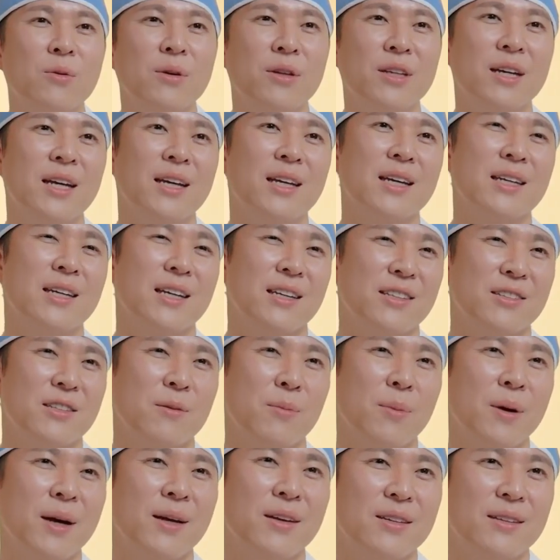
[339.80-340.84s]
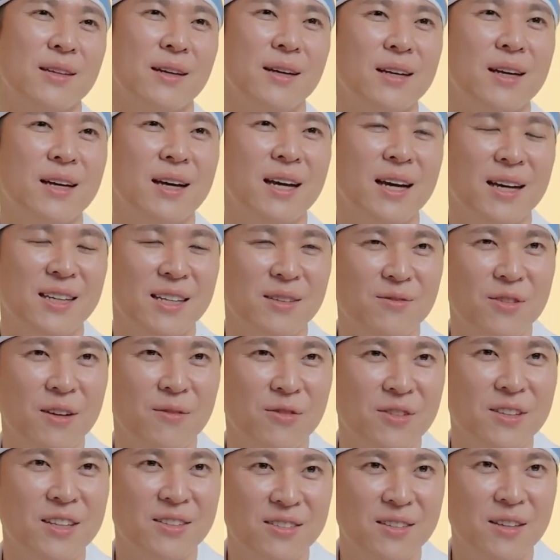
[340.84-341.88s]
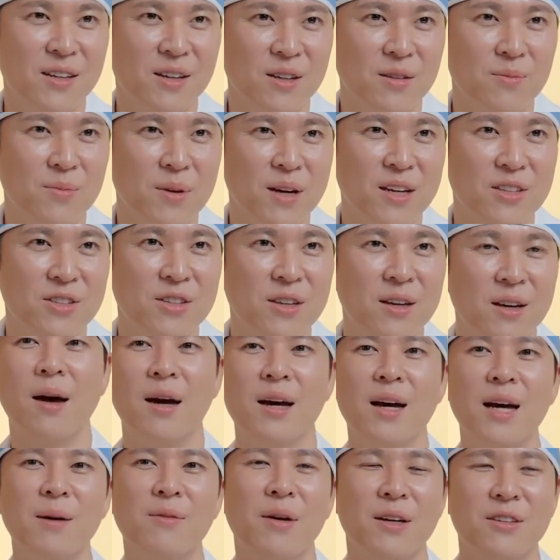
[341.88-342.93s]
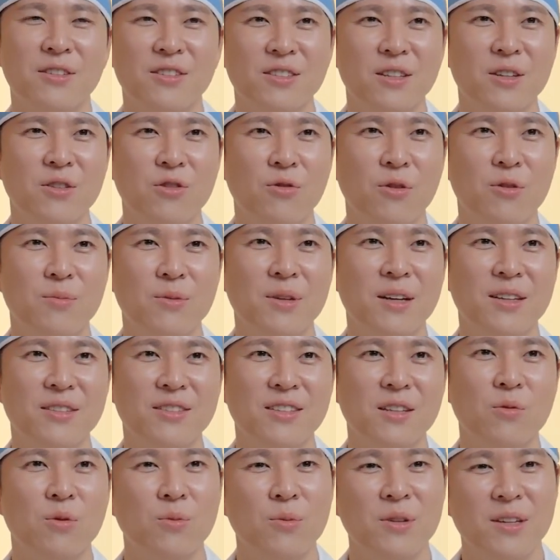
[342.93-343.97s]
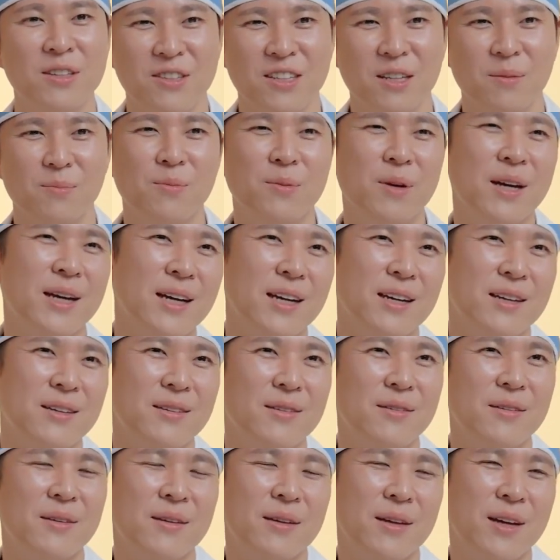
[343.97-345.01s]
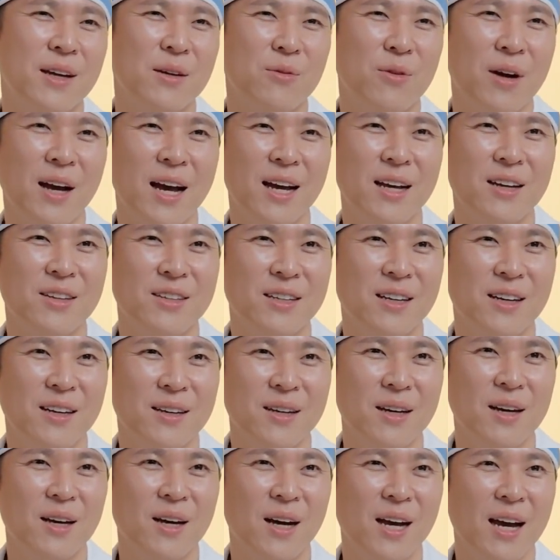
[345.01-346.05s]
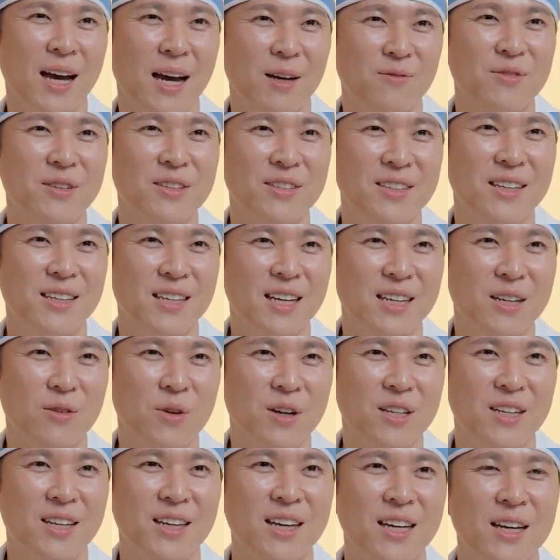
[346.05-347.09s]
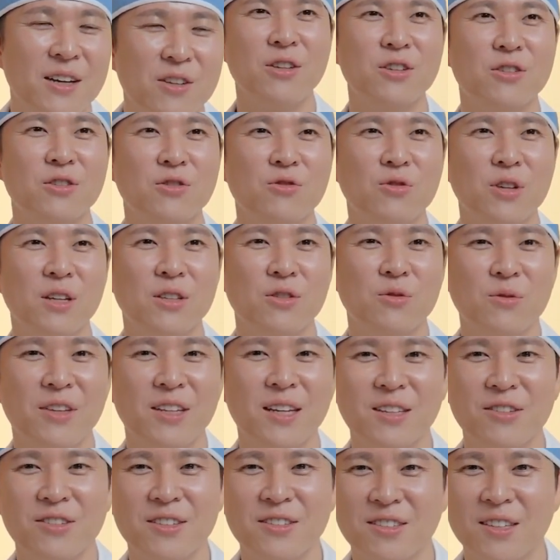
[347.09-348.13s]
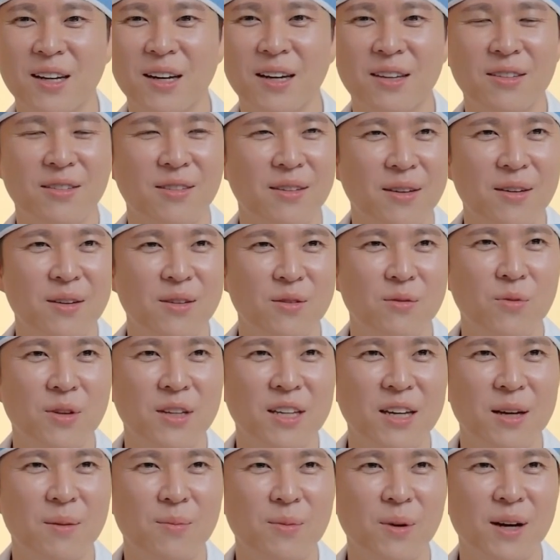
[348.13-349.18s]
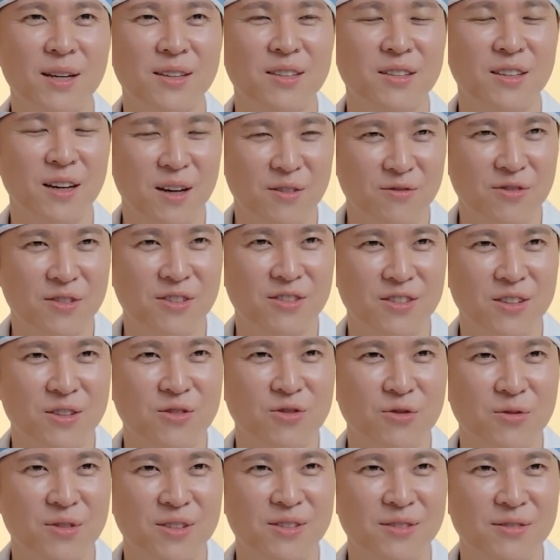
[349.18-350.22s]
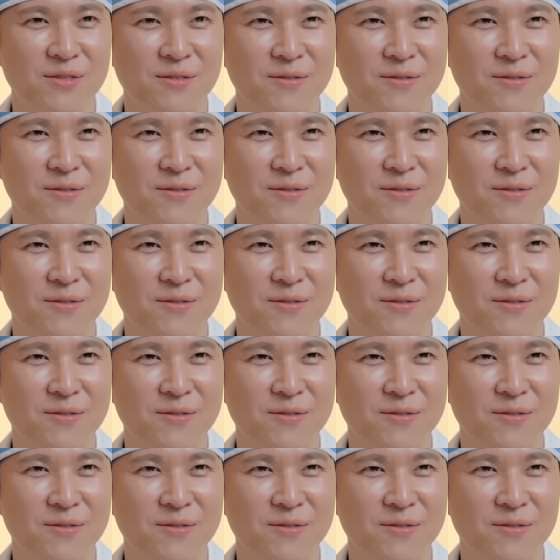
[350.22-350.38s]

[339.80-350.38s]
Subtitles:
would take at least a month, and even if it doesn't hurt much, having surgery means there will be some pain. In reality, I haven't seen anyone engage in strenuous exercise within a month after surgery.